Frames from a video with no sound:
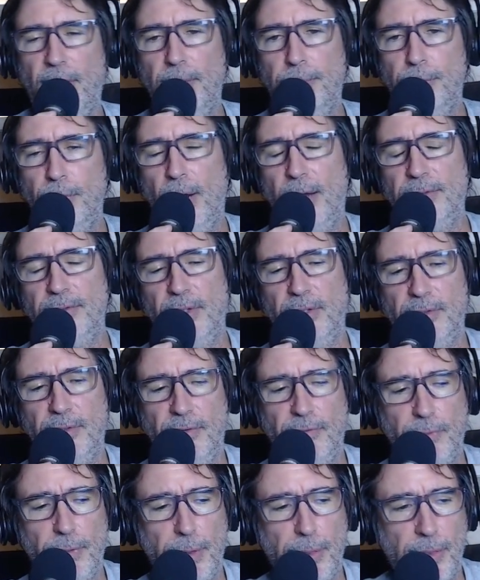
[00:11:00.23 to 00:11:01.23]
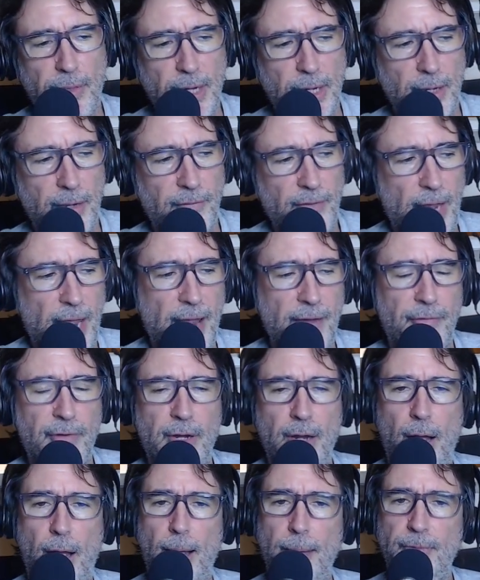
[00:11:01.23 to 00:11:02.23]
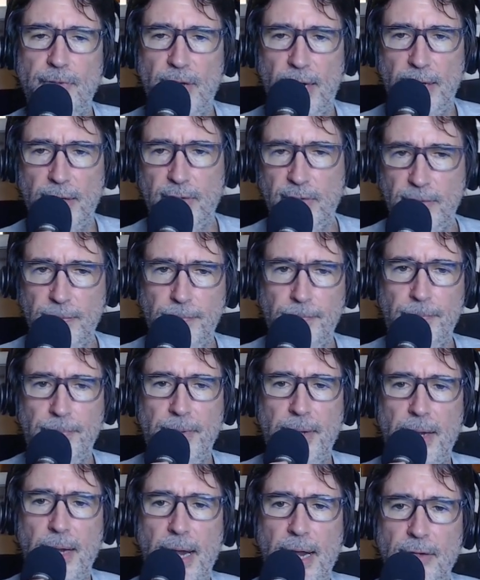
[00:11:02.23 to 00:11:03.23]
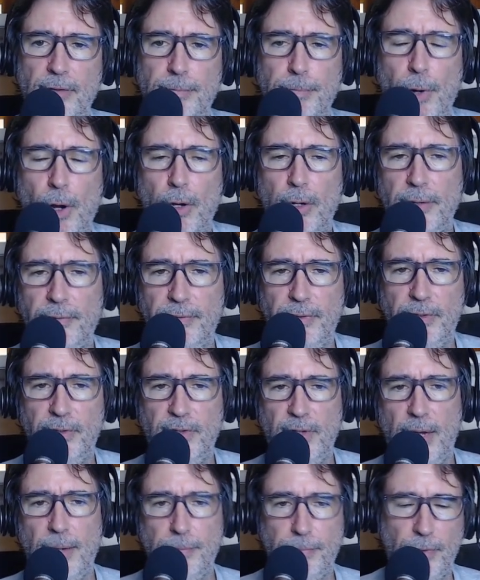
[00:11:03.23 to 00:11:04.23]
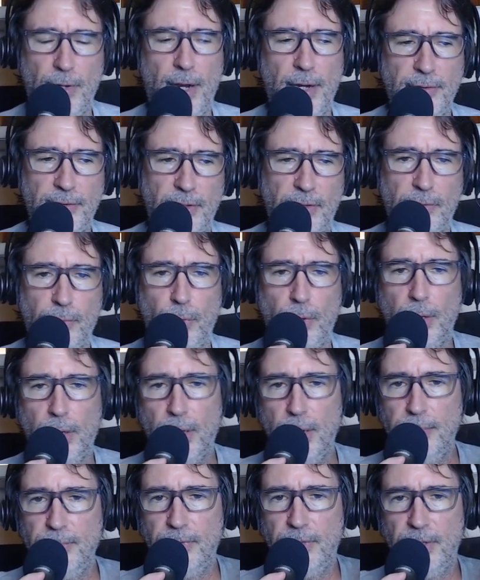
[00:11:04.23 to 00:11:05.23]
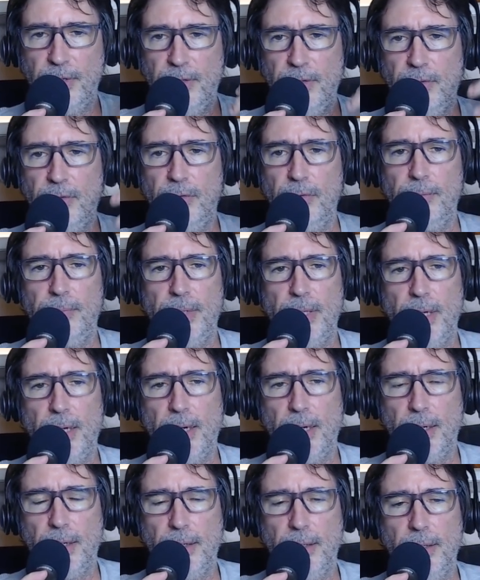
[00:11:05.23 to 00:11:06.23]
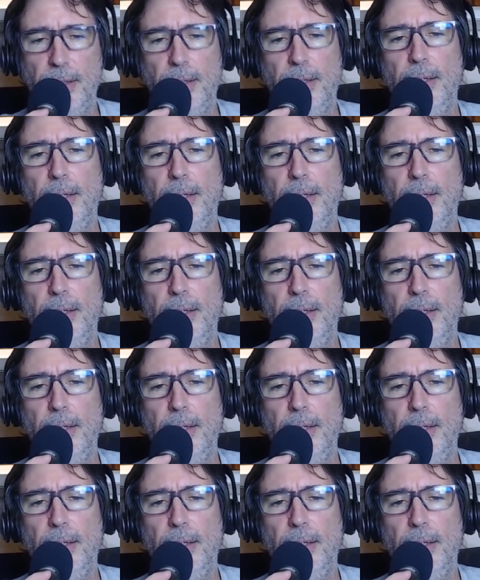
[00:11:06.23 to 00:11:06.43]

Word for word: process, if we think of every object as part of the same process where it comes into being,